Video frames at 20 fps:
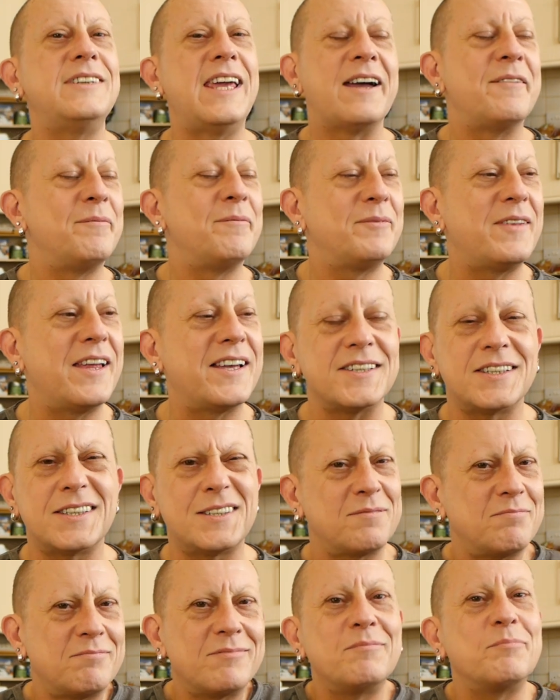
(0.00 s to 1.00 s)
yeah,
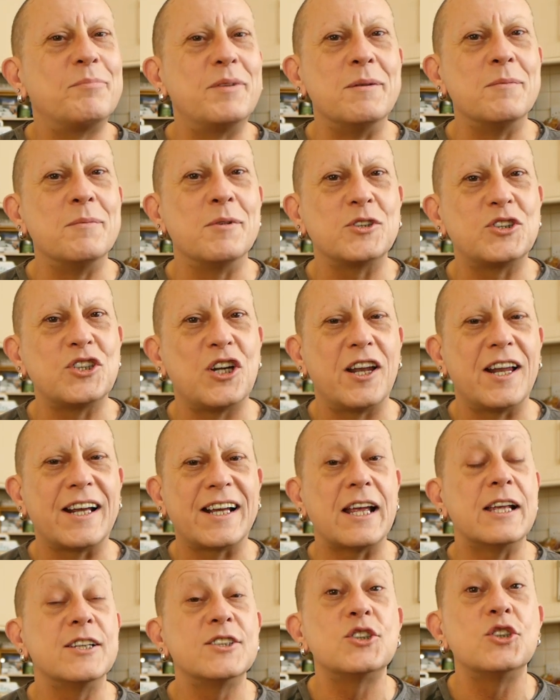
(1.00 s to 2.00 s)
that's pretty much I
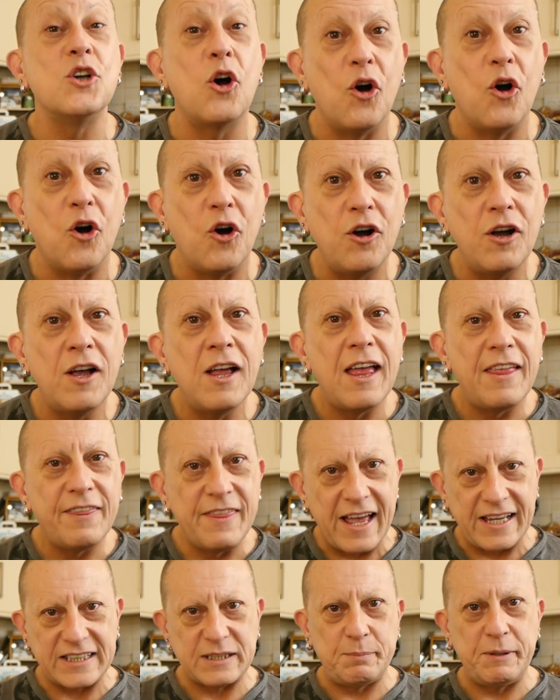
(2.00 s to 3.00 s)
like it. So
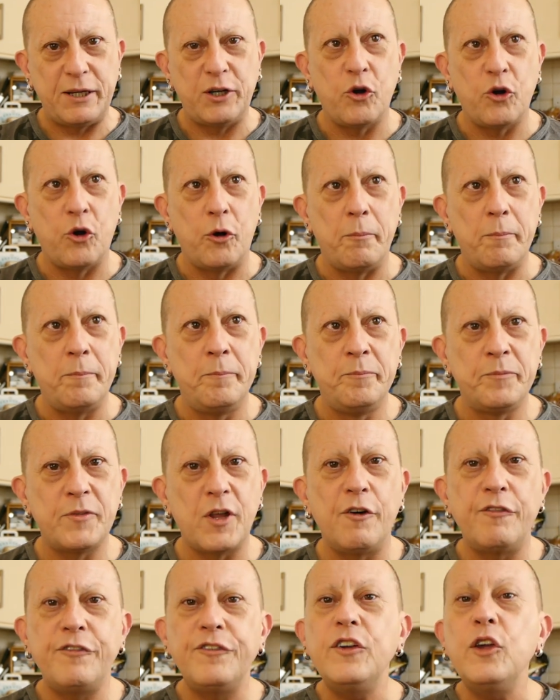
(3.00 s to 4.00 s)
that's become
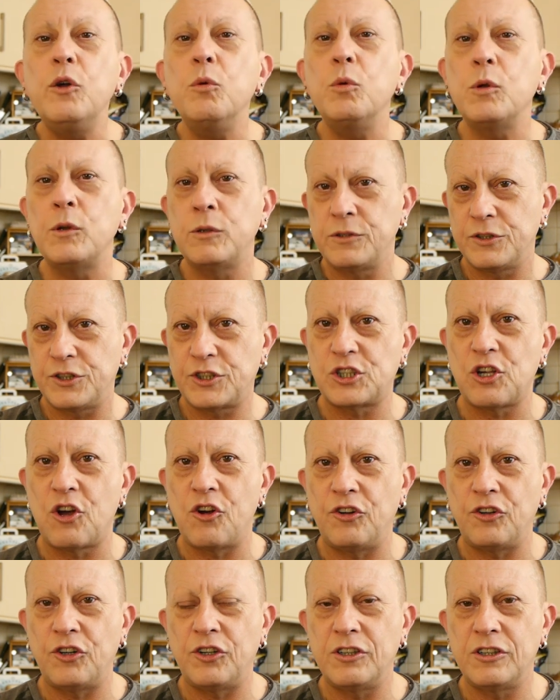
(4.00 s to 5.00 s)
a fuel
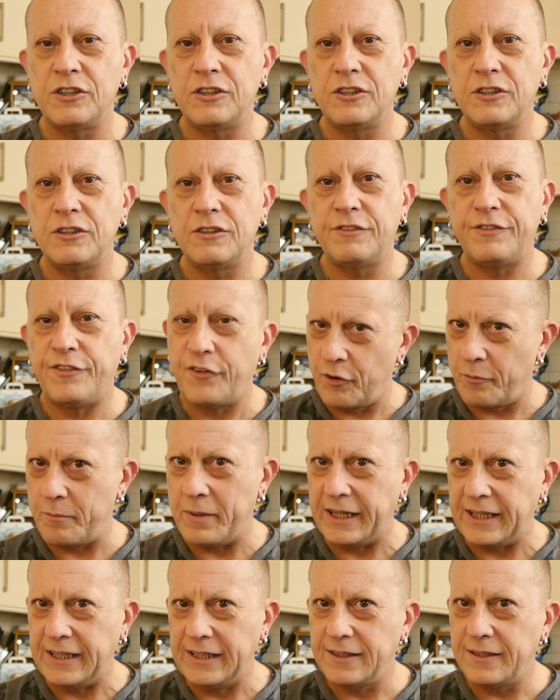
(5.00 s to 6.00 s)
song for
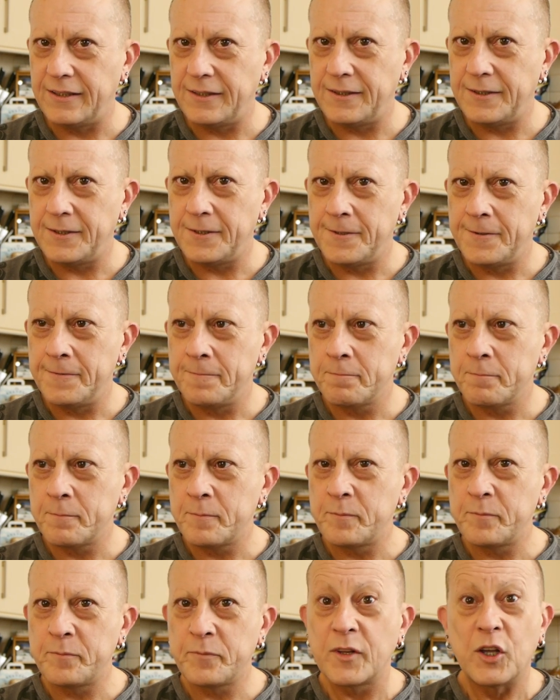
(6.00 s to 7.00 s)
me.
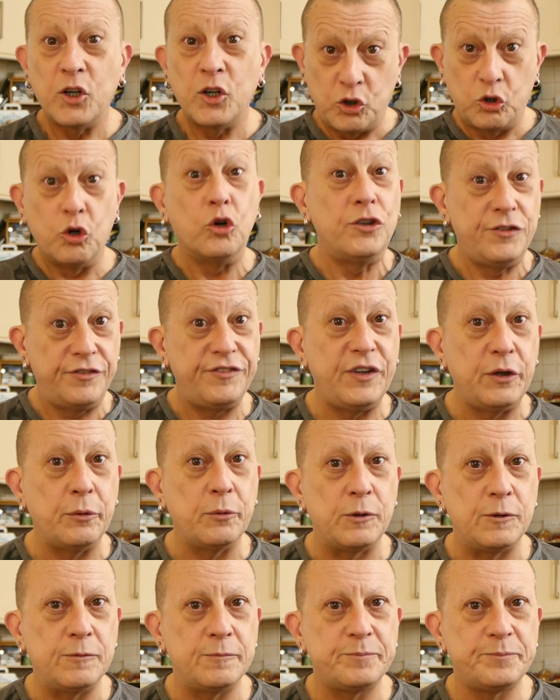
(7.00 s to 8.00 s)
Good
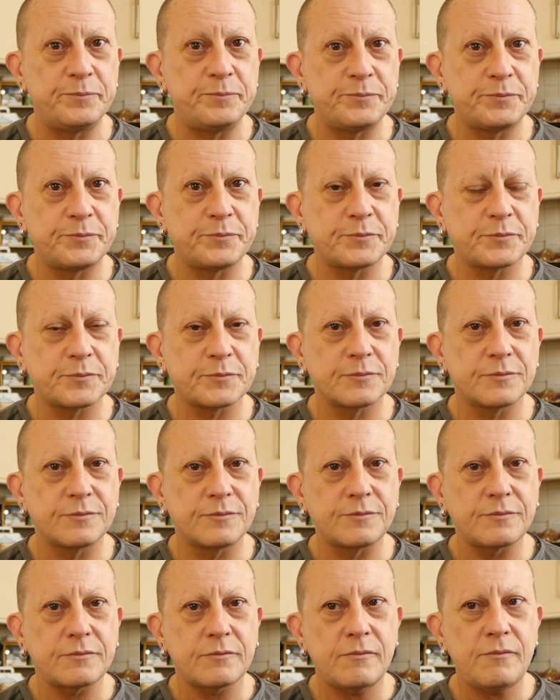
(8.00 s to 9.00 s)
fuel.
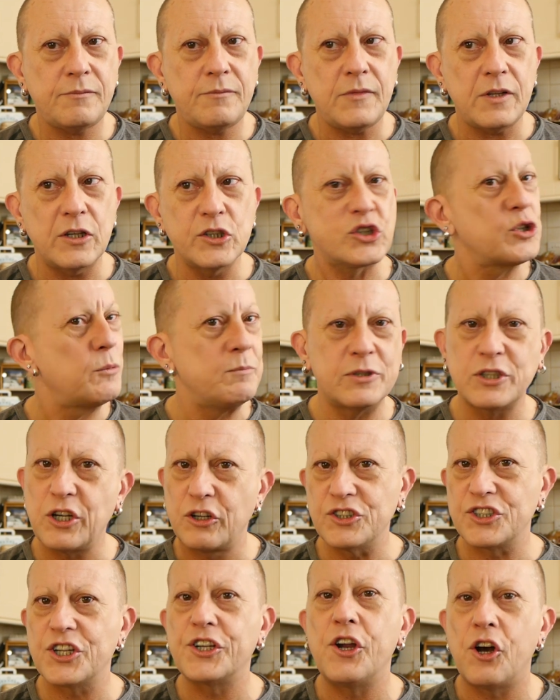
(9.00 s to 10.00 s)
Some
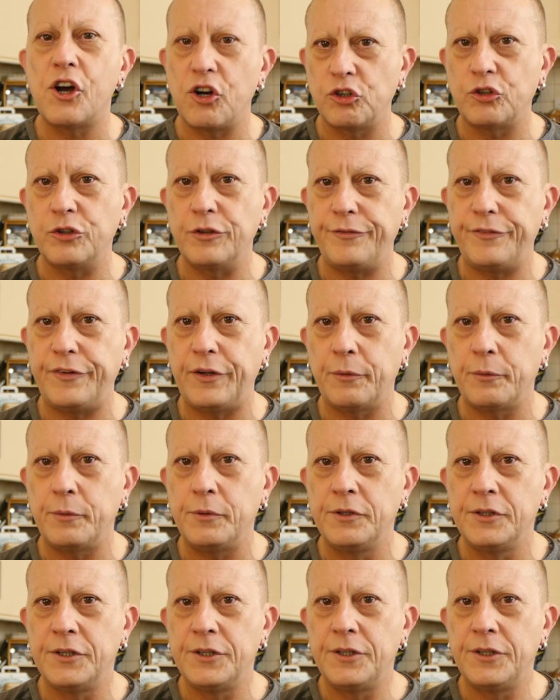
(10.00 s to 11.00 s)
songs are not good
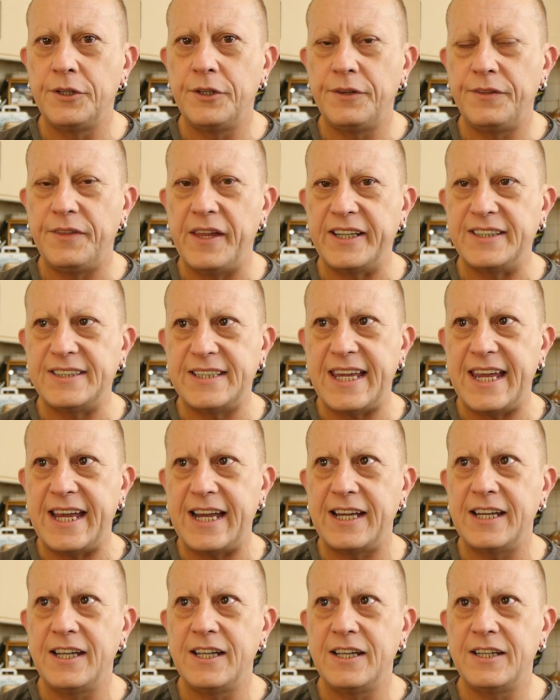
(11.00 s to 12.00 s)
fuel. They
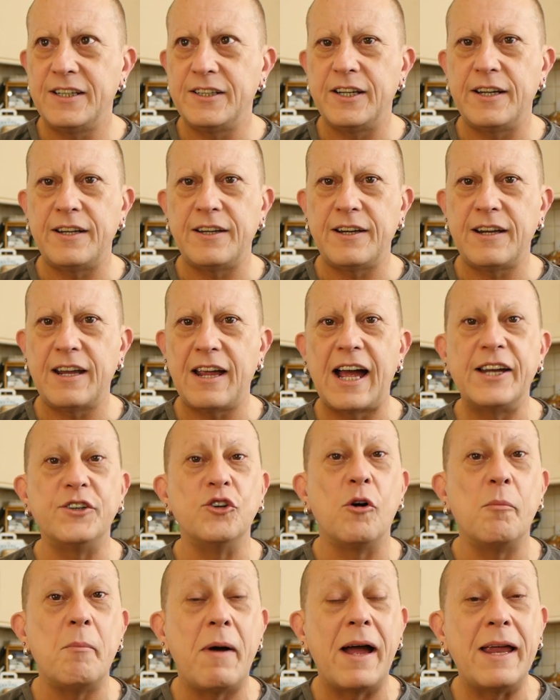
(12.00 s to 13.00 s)
take. I
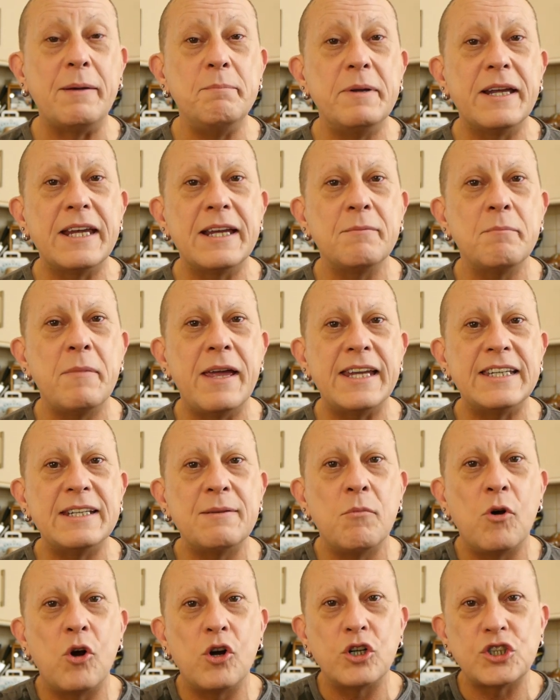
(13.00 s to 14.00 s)
don't mind being made
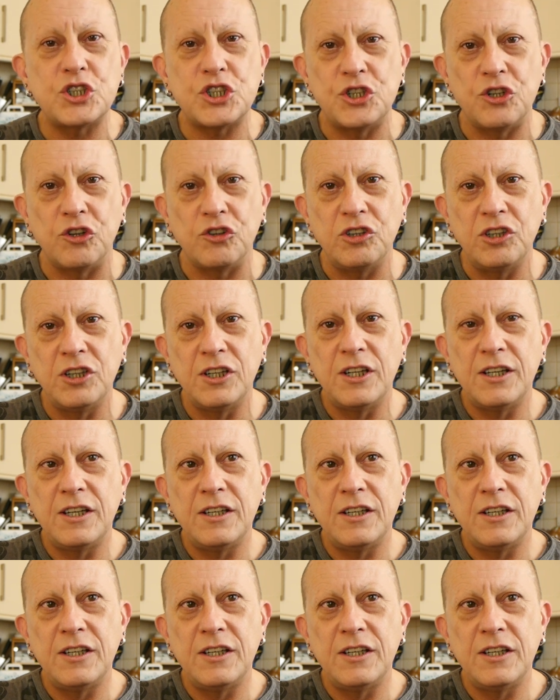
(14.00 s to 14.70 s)
emotional